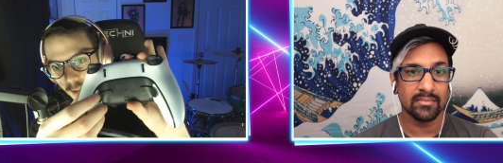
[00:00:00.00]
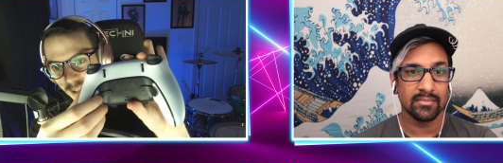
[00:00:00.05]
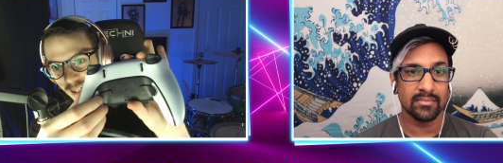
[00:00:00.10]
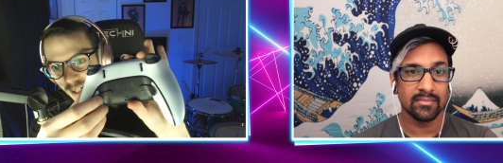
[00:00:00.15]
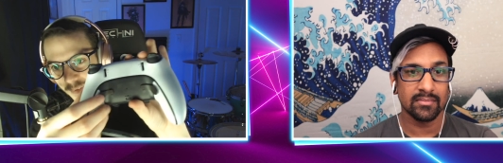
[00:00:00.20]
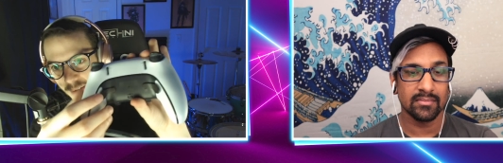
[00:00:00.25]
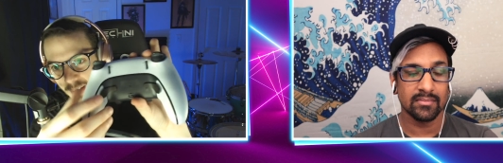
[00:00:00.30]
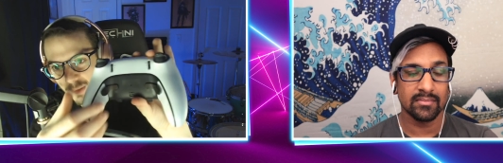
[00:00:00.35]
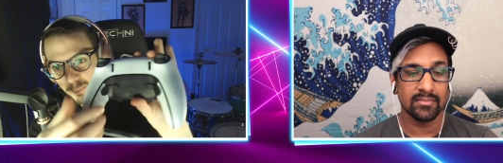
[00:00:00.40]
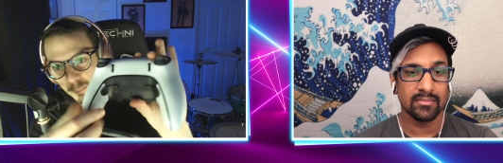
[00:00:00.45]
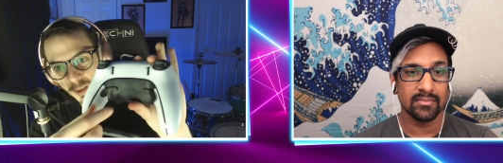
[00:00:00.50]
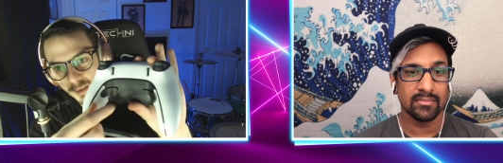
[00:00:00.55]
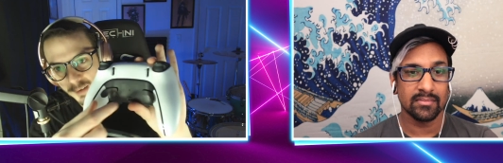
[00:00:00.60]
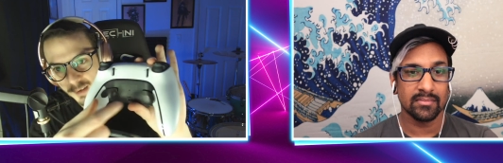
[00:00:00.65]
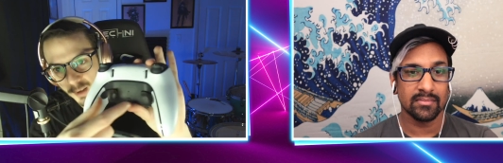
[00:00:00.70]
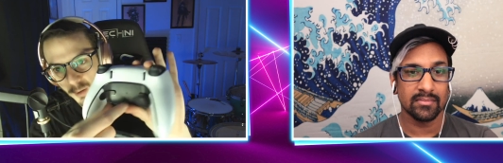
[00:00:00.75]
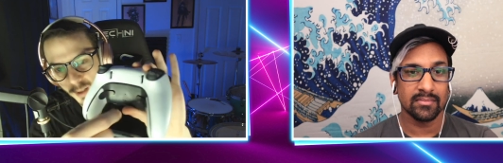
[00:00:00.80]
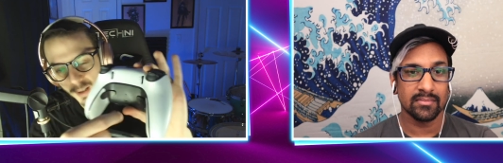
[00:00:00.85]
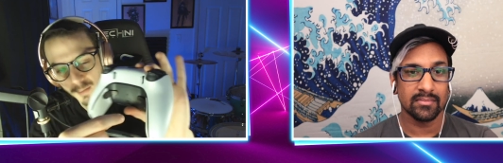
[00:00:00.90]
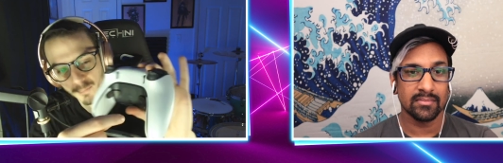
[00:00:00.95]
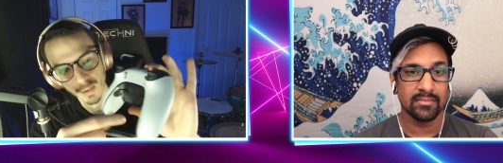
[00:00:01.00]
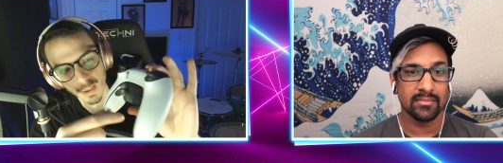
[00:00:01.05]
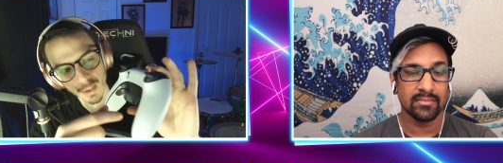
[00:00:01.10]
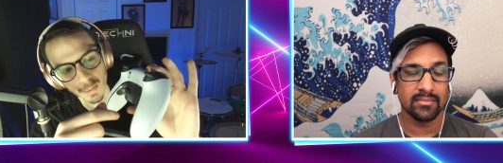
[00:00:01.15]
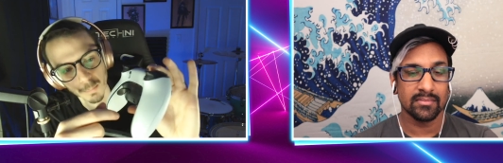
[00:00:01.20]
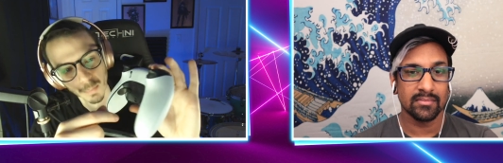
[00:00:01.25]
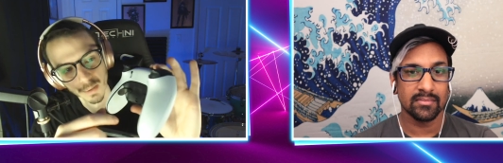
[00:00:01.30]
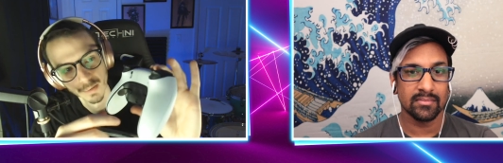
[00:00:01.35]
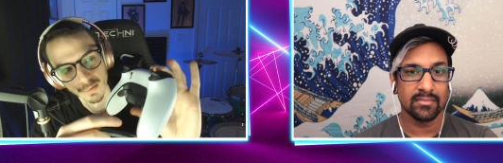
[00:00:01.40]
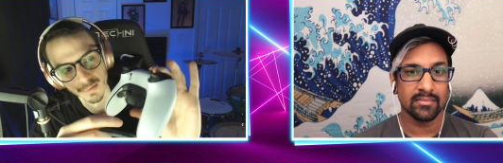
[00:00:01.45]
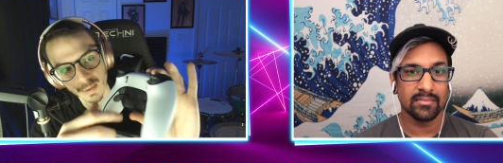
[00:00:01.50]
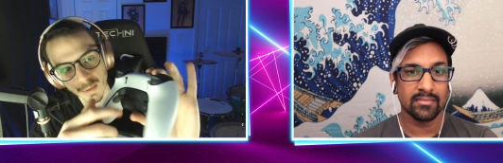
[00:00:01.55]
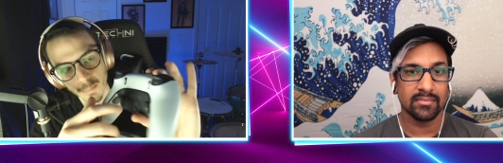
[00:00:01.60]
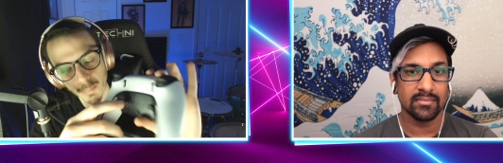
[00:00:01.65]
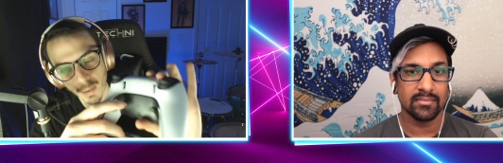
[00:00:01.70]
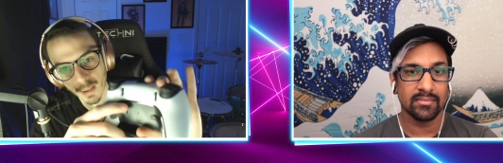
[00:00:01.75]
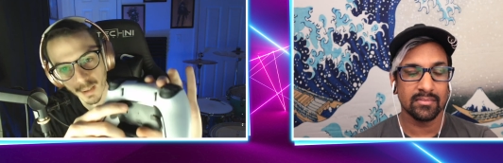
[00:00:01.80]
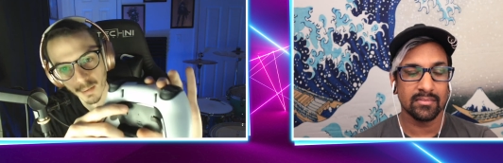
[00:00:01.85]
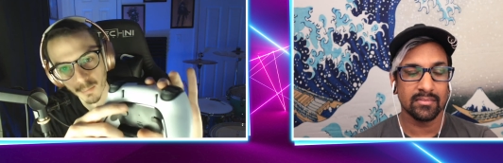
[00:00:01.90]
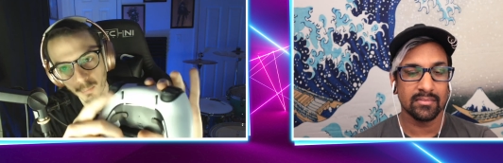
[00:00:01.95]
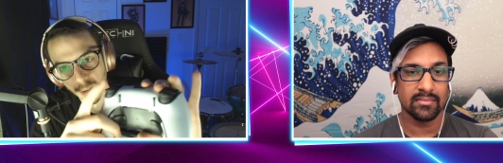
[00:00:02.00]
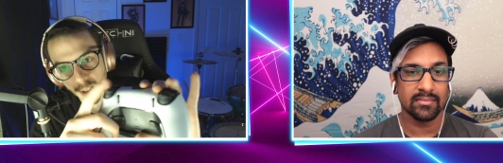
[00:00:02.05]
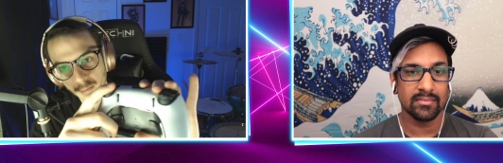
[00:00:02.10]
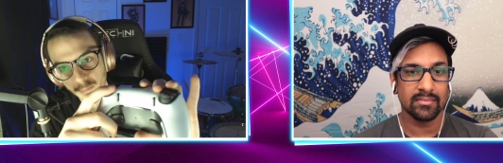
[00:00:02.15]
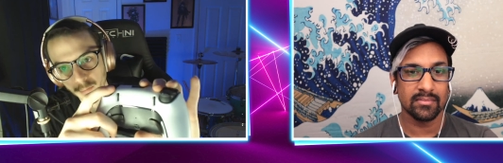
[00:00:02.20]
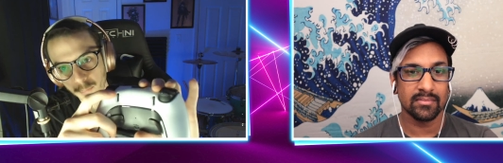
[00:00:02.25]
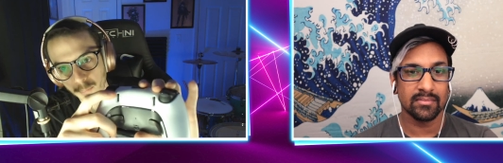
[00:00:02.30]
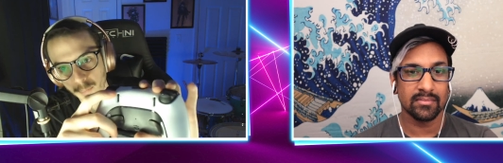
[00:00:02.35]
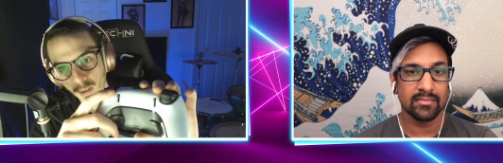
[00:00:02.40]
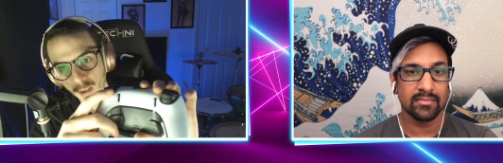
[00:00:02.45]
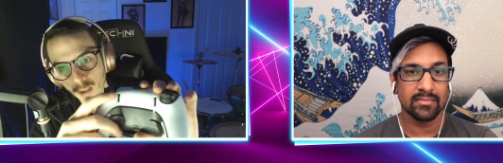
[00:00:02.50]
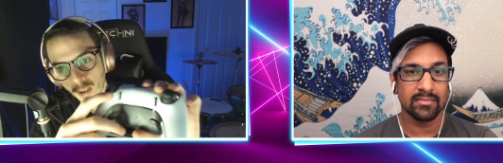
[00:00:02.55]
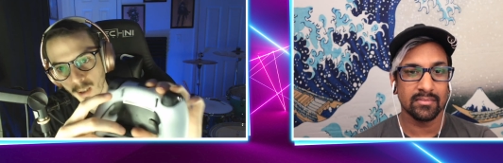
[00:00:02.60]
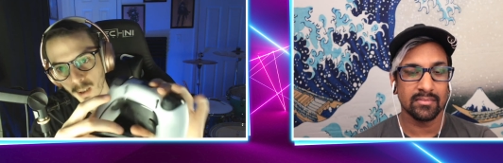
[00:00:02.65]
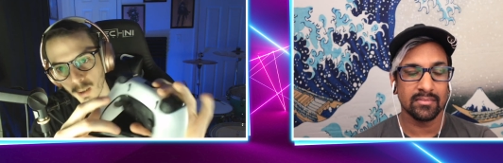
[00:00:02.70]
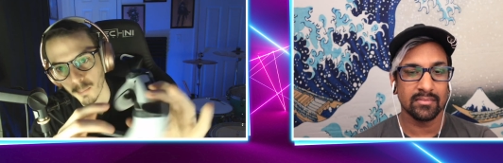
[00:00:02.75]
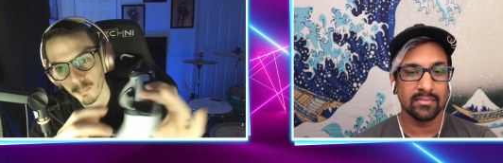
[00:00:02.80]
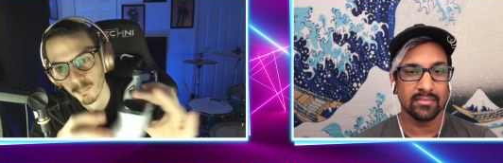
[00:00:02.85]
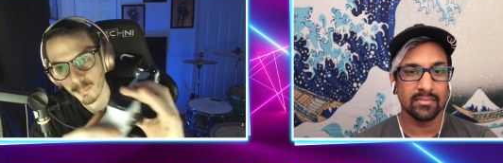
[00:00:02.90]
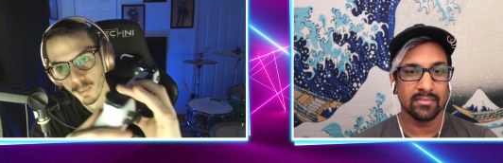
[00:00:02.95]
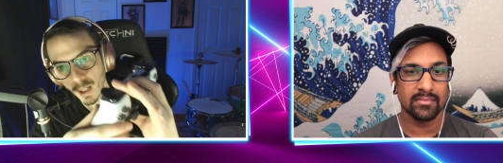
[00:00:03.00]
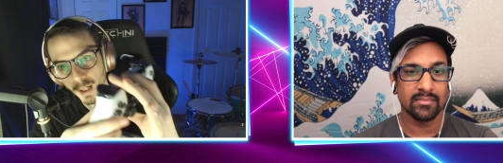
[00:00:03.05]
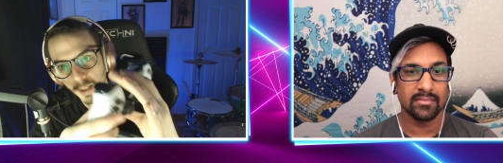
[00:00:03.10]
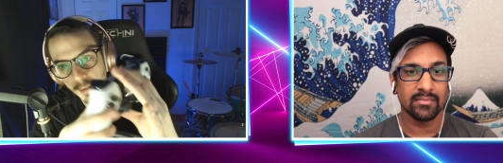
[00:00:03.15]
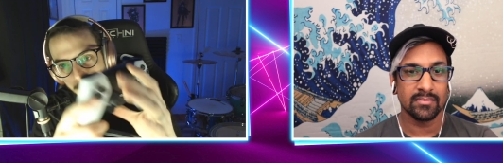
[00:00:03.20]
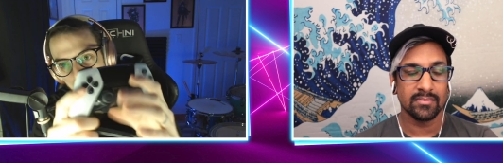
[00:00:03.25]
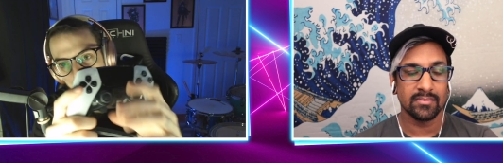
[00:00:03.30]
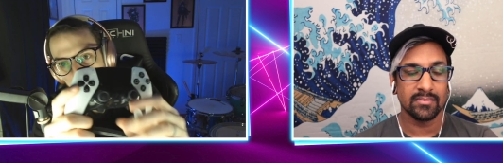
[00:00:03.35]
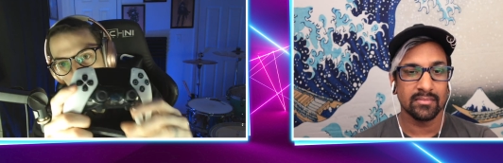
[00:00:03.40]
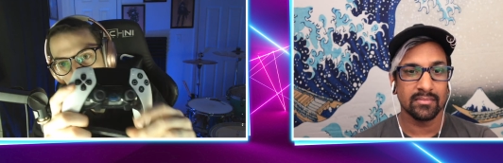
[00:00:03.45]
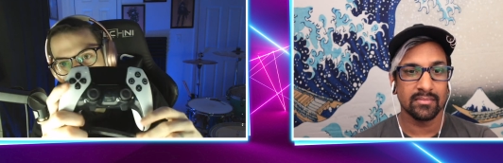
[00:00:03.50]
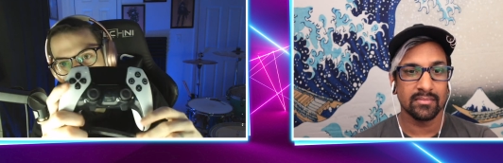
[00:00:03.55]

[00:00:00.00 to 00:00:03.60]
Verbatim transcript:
Speaker 1: got these buttons. I don't have the other buttons in the back, whatever. But,